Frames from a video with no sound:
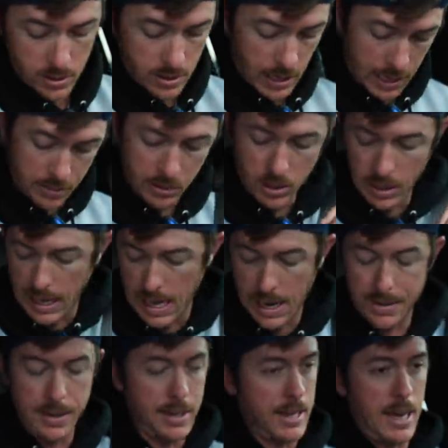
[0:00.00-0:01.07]
y'all. I'm
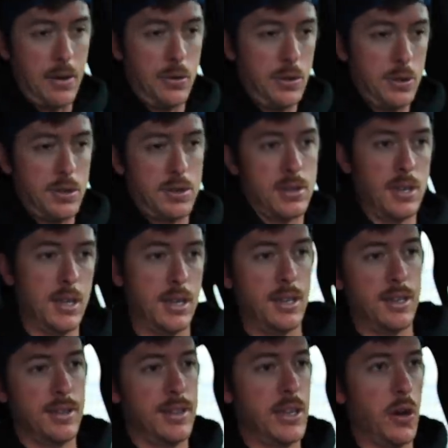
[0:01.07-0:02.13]
glad that that was
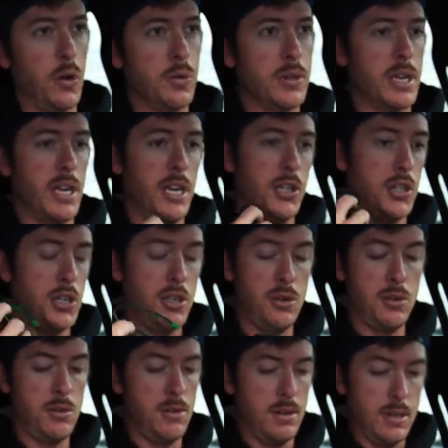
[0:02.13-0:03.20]
the only
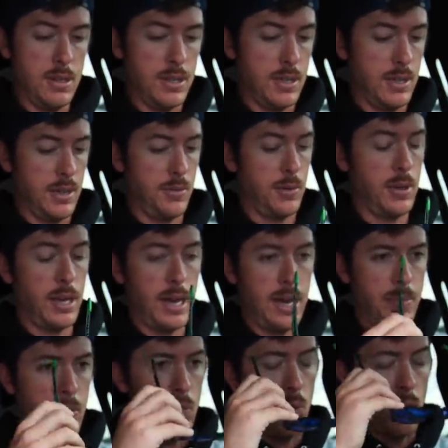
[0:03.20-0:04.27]
issue. It really
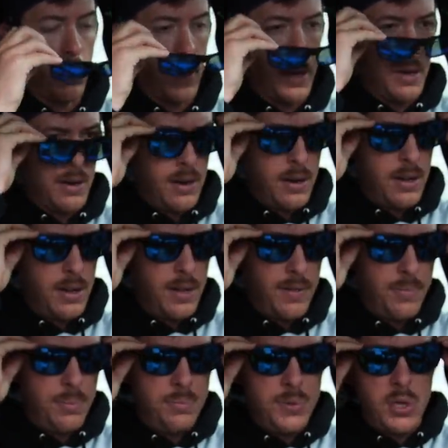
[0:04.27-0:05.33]
had me worried.
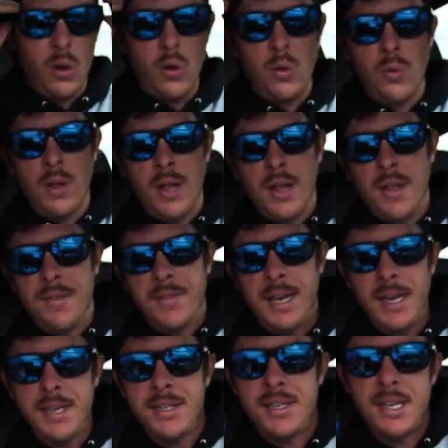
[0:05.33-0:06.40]
So
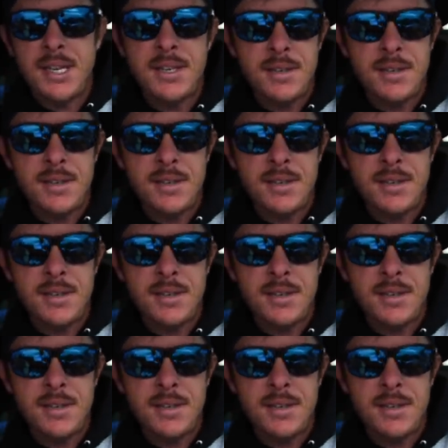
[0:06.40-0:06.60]
that is the